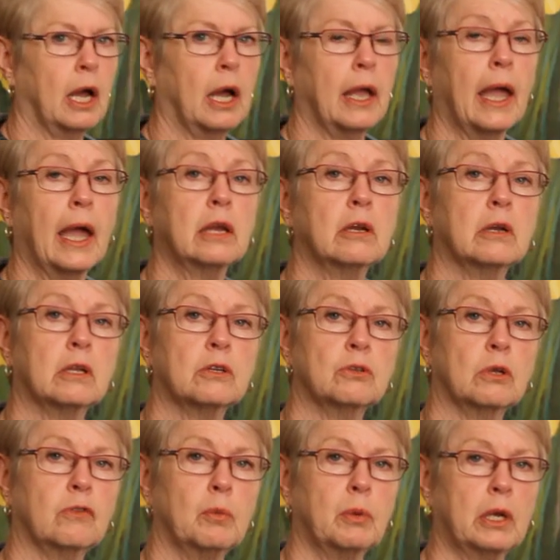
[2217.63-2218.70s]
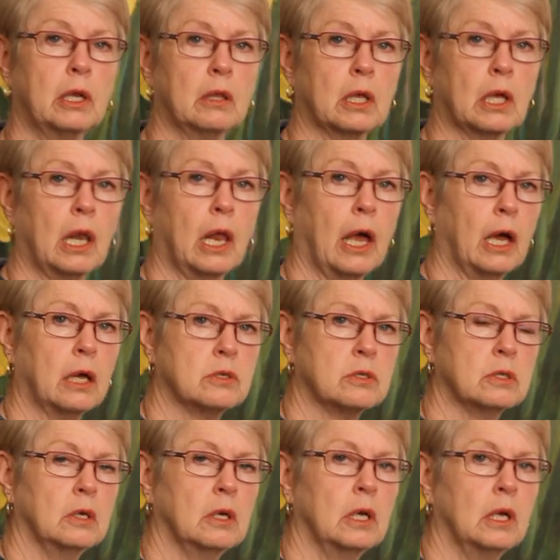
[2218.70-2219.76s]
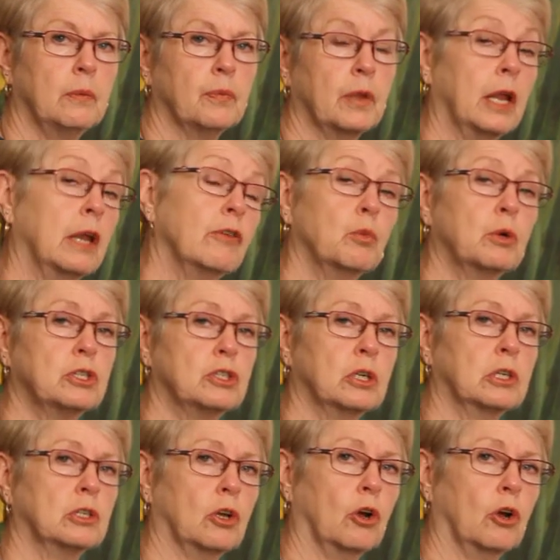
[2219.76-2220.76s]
I handed it to everybody in the class, and everyone took it to